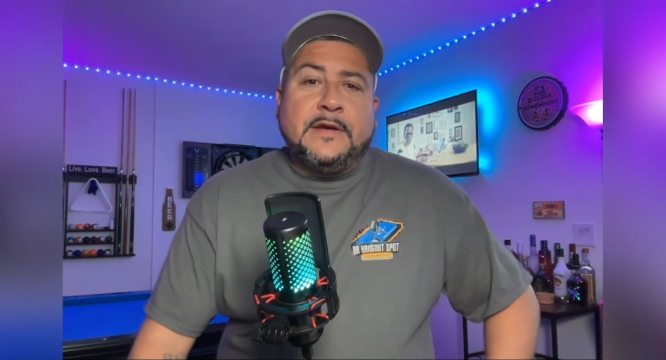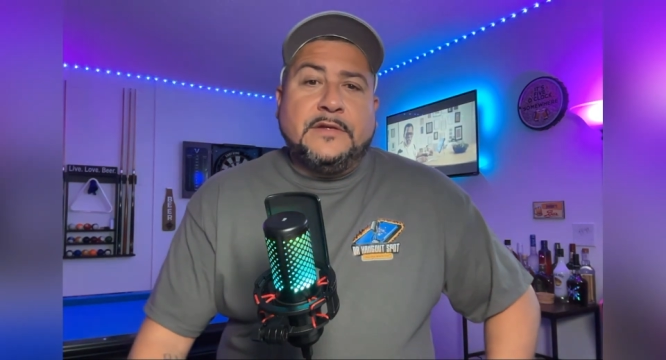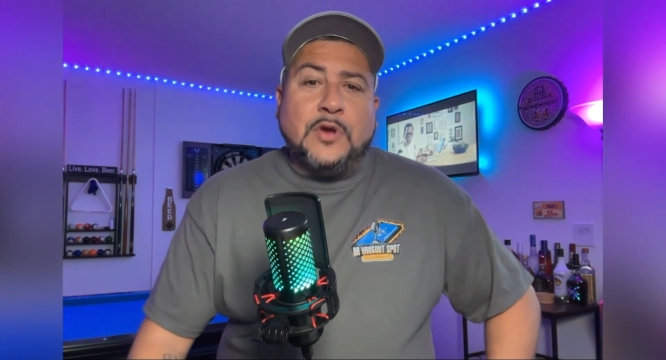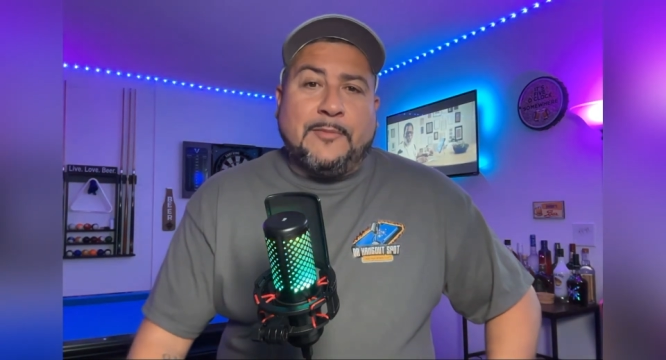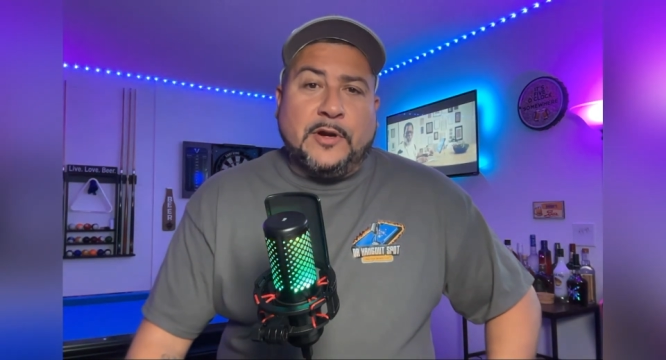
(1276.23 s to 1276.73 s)

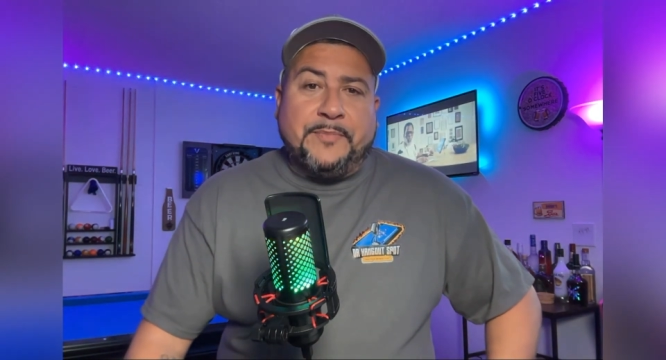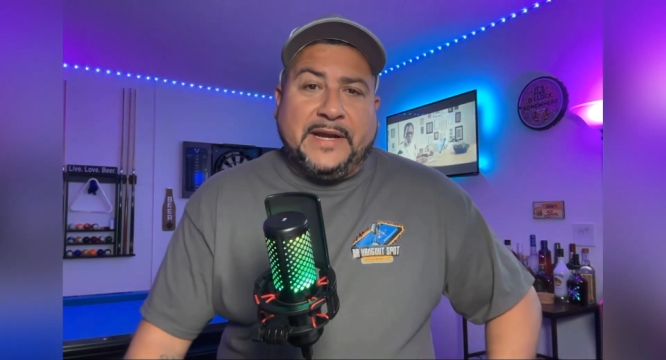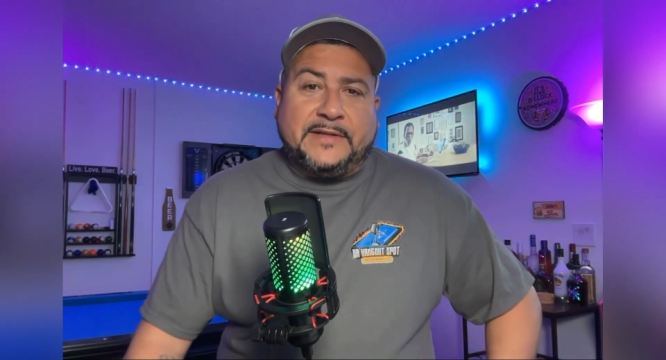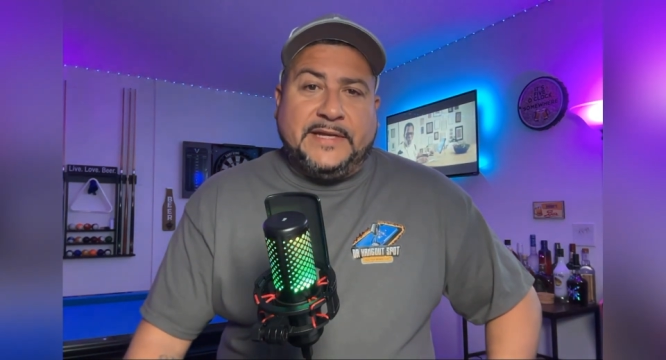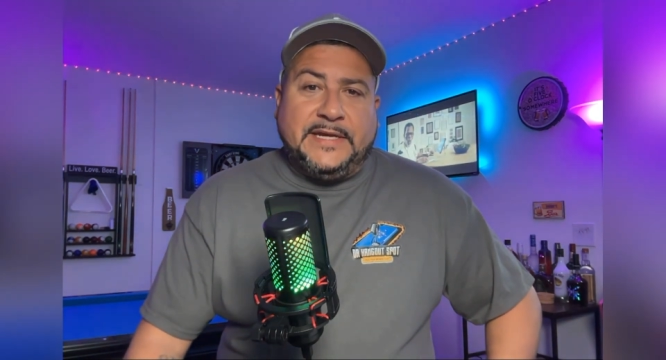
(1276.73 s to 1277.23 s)
So I'm going to
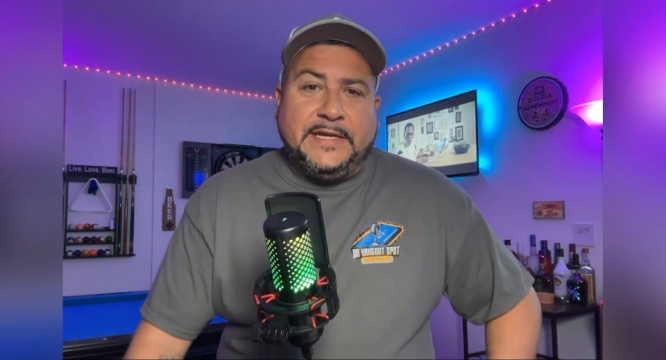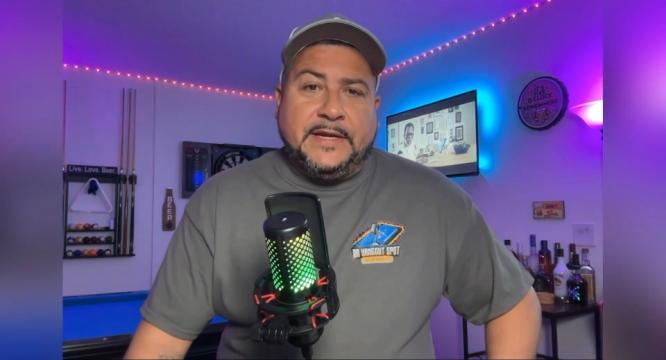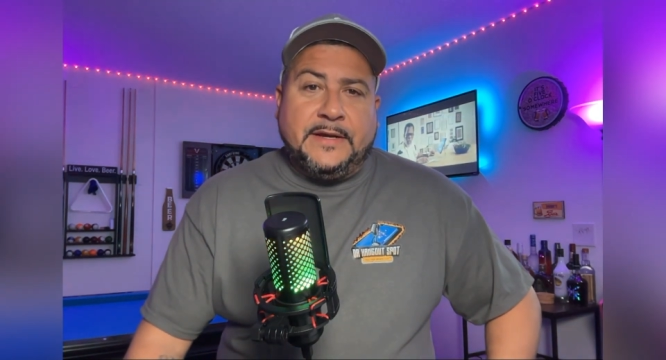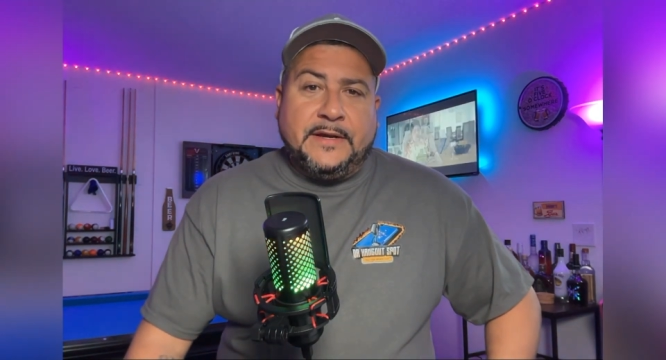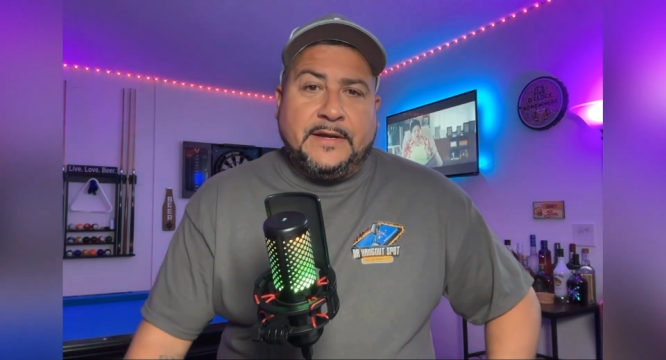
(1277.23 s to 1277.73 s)
pick the
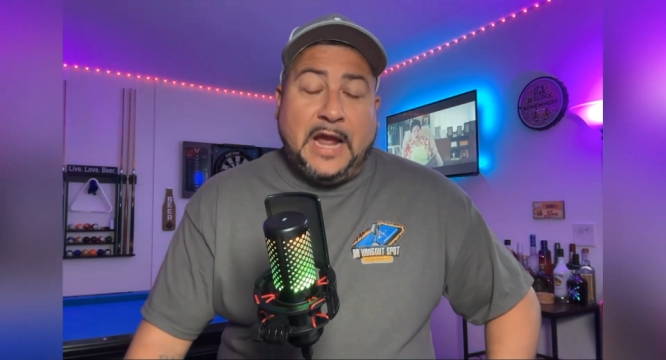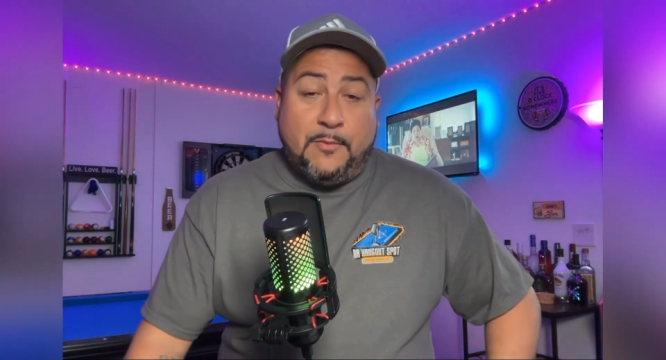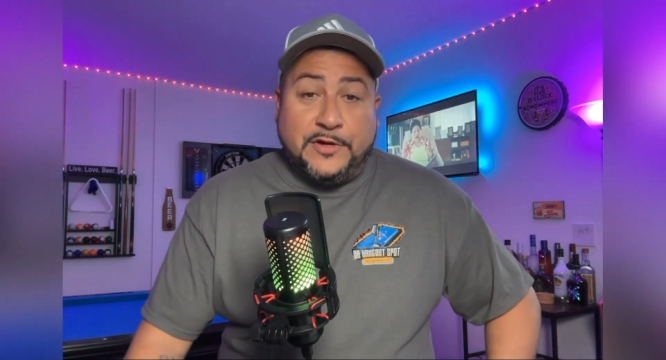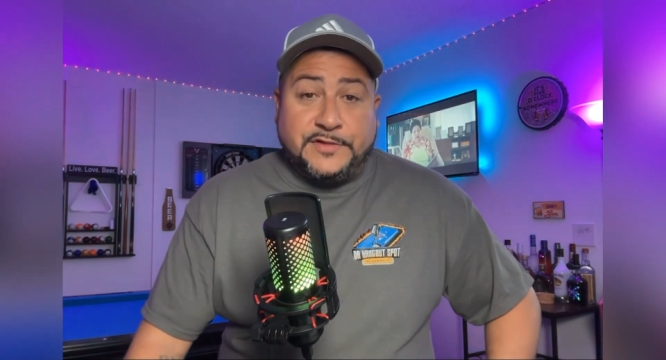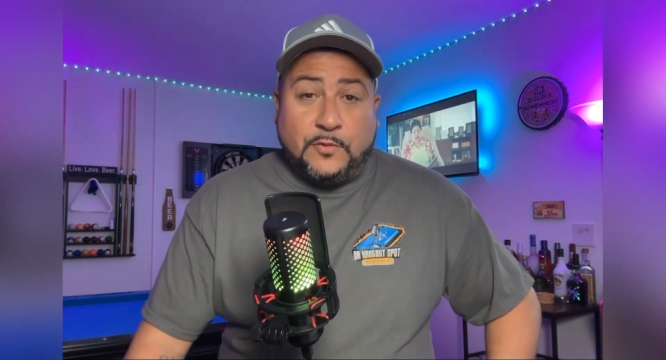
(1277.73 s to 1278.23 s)

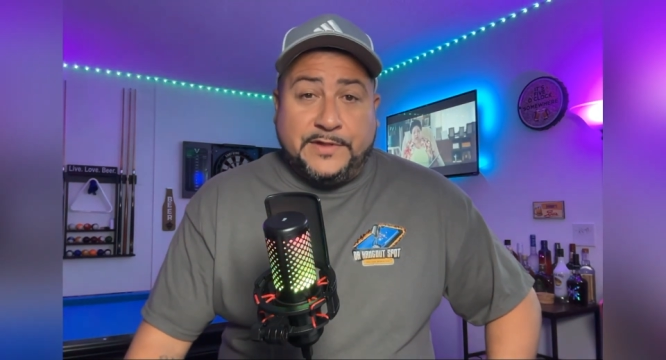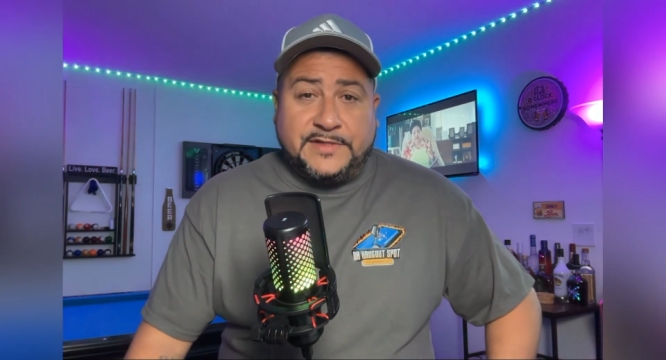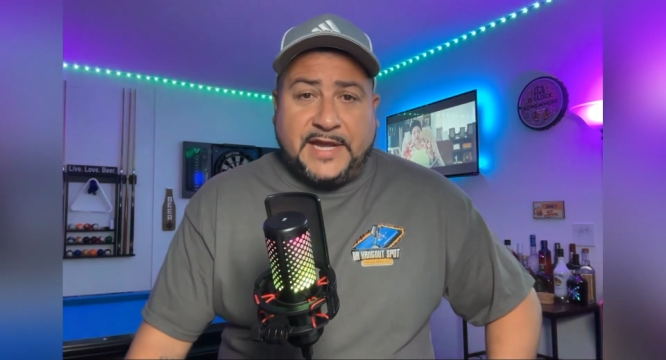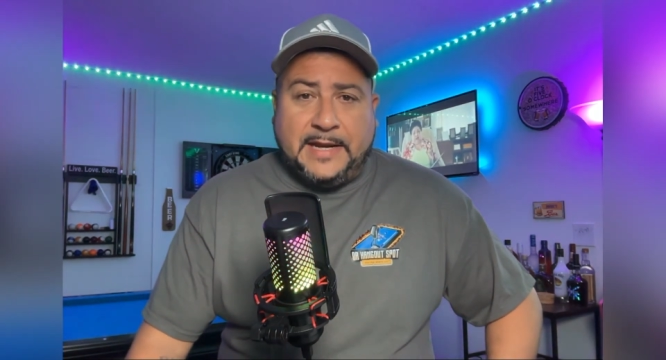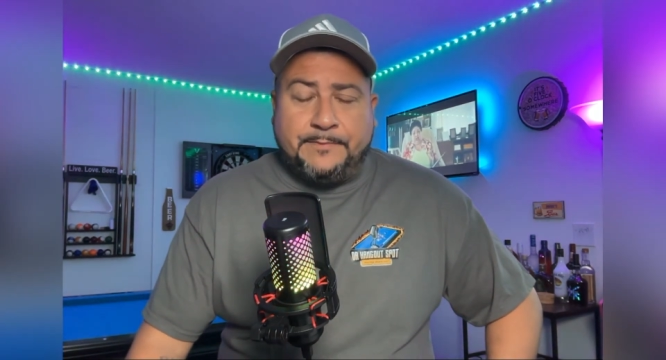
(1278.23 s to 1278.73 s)
Cowboys to win this
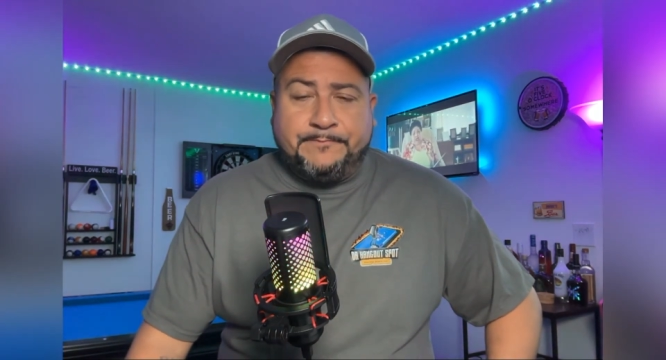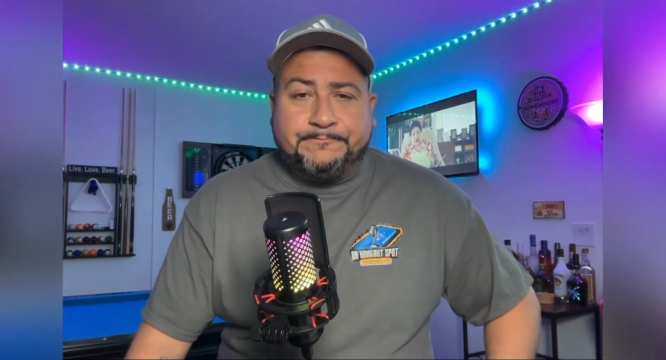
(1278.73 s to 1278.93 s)
game,